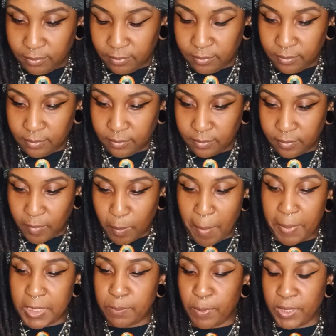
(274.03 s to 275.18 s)

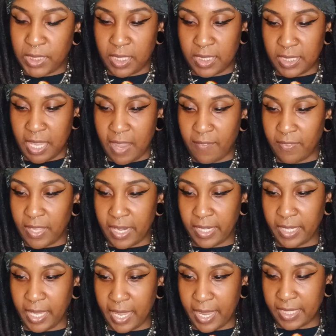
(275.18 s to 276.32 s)
Maybe this person doesn't have a lot of
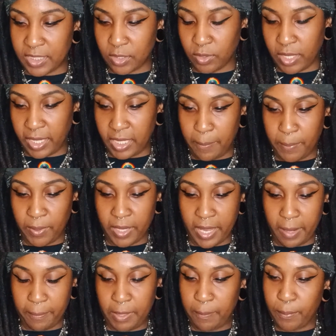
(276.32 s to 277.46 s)
cash, so they keep a
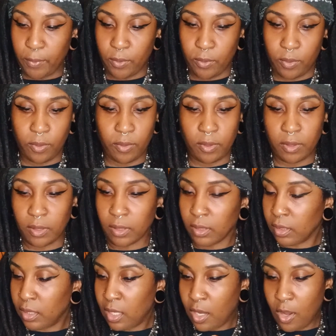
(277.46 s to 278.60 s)
lot of people
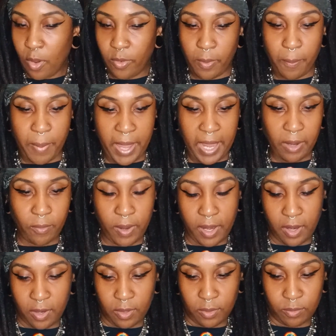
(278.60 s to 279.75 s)
on the
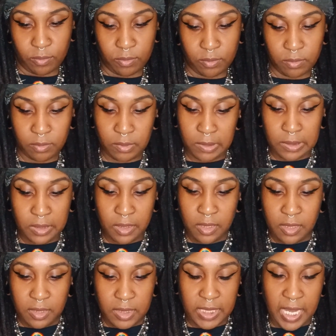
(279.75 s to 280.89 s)
background
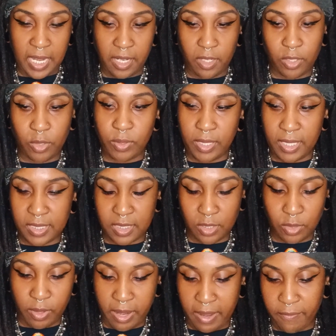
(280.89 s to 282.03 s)
to kind of do this and
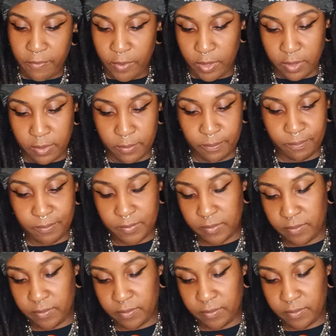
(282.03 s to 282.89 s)
do that for them.